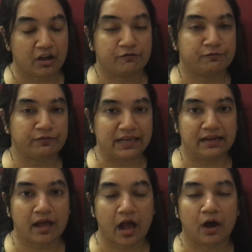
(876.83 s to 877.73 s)
a
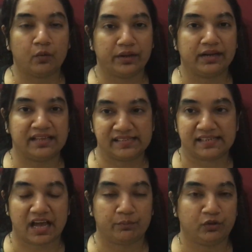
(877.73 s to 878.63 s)
feel how in
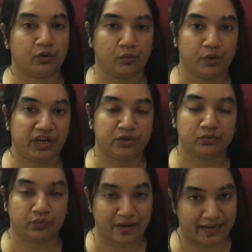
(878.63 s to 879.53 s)
exam you are going
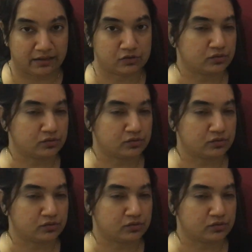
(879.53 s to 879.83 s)
to write.